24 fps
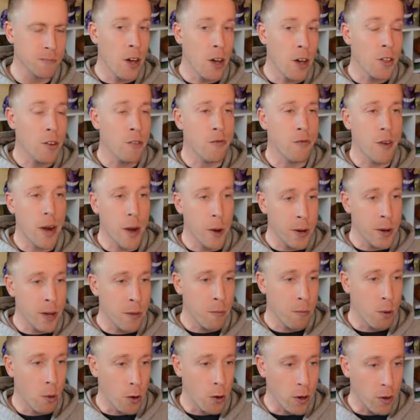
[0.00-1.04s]
Another very
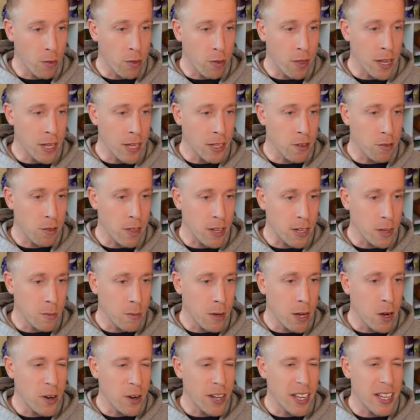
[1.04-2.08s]
important thing to think
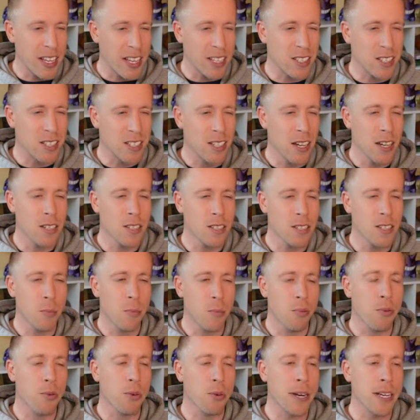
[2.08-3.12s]
about is, does the
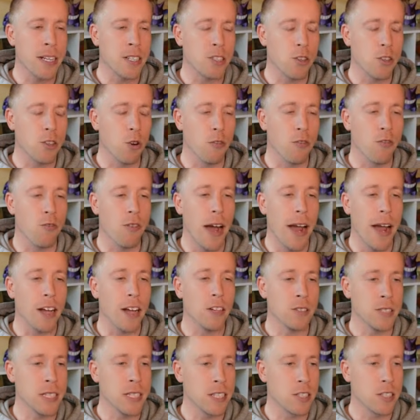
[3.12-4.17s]
print or
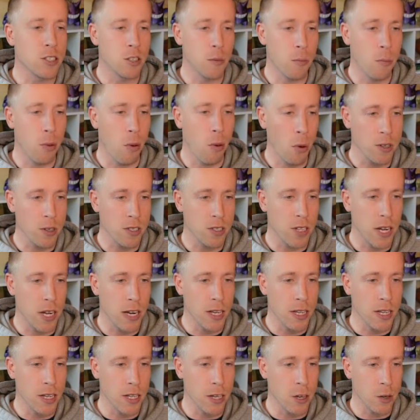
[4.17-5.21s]
file need supports
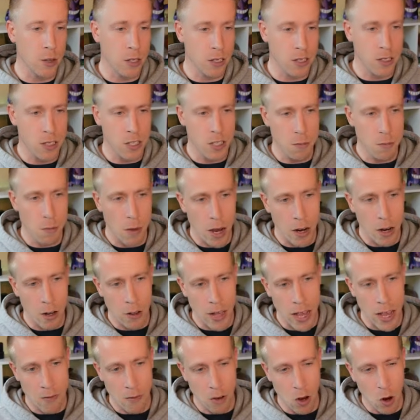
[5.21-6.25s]
on it? You know, does this
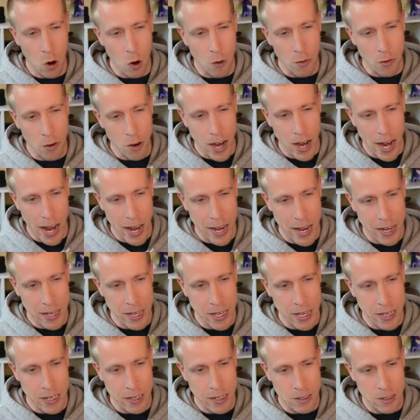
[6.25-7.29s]
model have
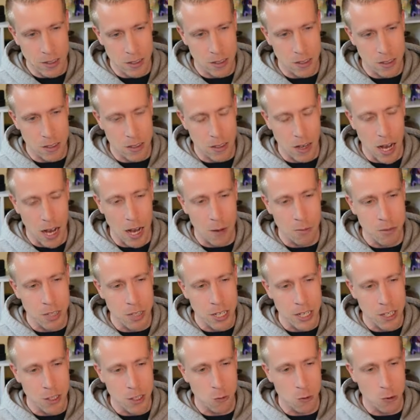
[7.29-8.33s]
overhanging
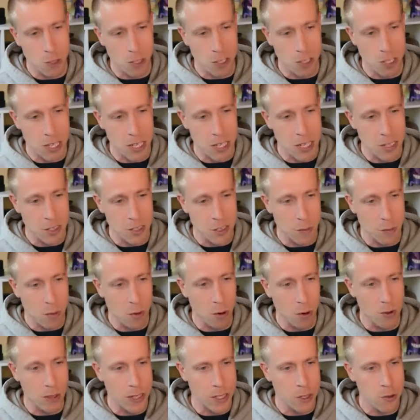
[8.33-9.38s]
objects where it's going to need
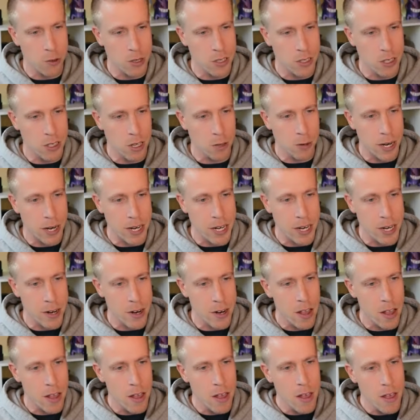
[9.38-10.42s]
support? Like you can tell right
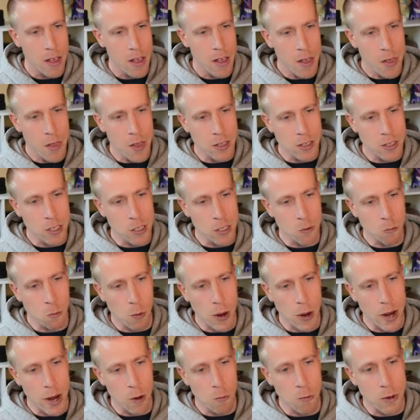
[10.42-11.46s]
here, this is
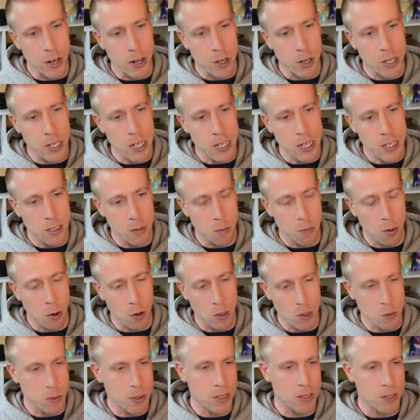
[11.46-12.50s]
where we're going to need
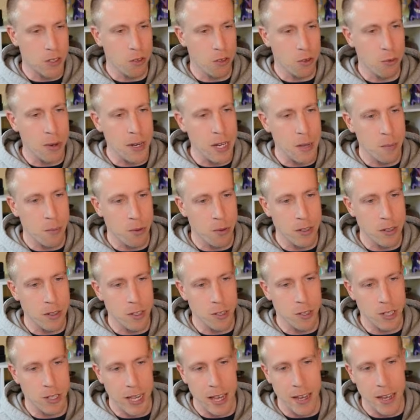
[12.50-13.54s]
supports because the 3D
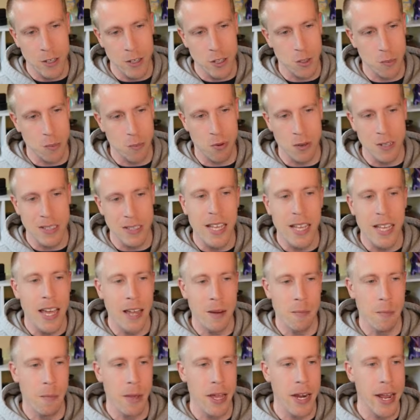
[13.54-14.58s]
printer can't just print
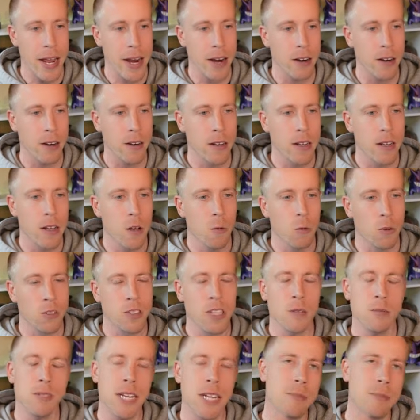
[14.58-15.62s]
that in midair. Well,
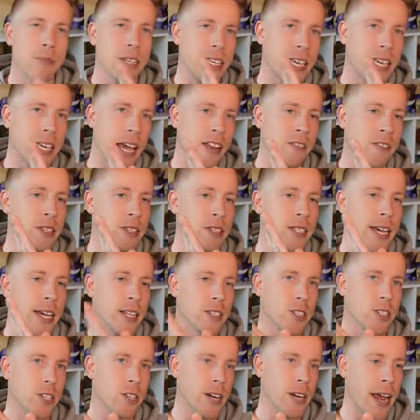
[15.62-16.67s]
sometimes it can if it's at
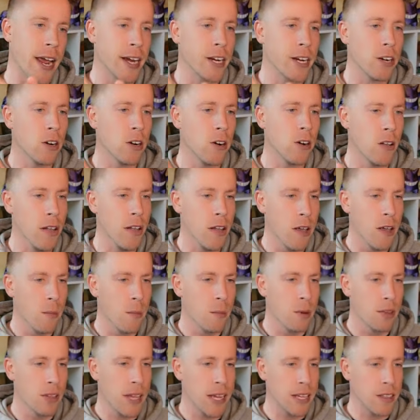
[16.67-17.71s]
a certain angle,
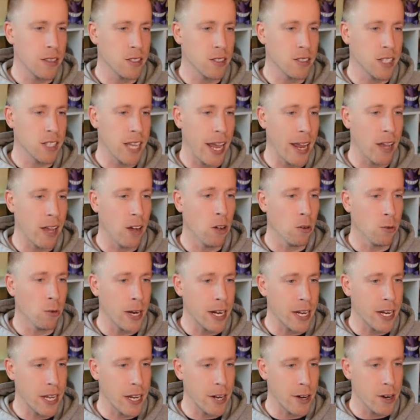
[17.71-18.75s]
but like this tail
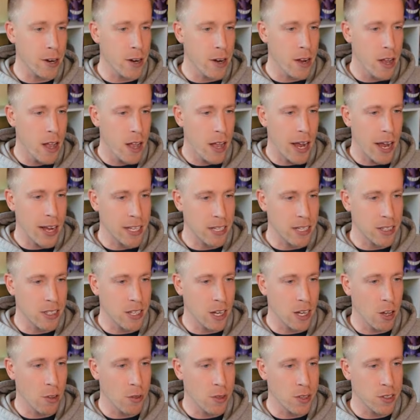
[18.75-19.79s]
right here, I can
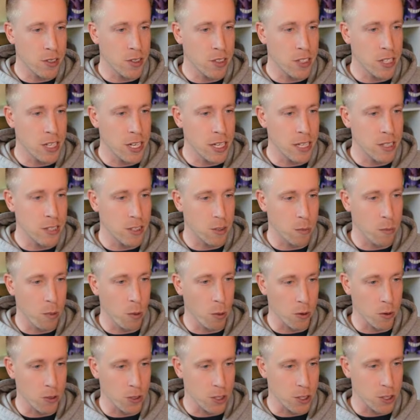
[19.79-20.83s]
tell this is going to need
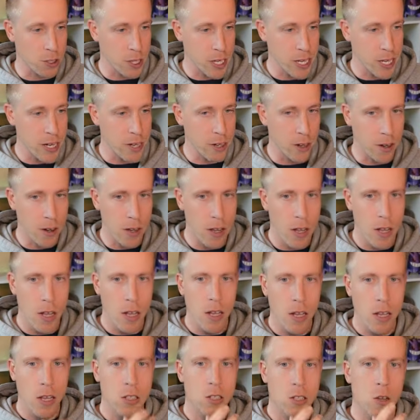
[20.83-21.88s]
supports under here.
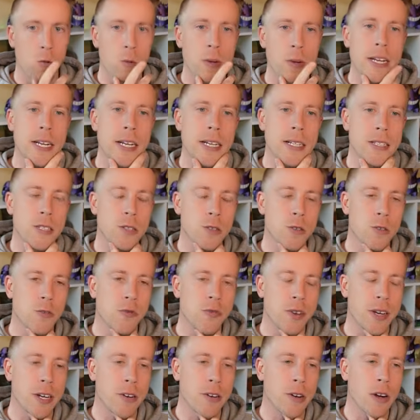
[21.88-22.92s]
So we need to
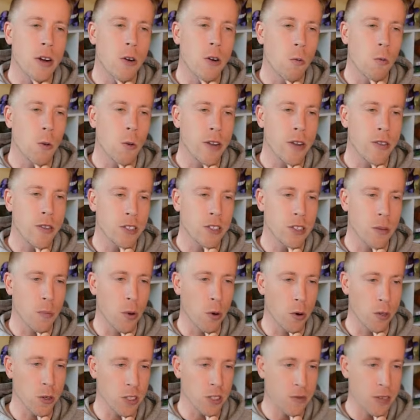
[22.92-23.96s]
figure out where the
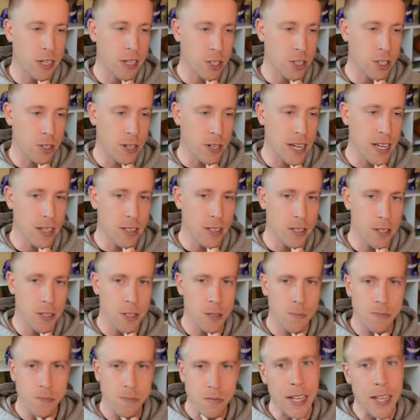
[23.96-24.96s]
supports feature is.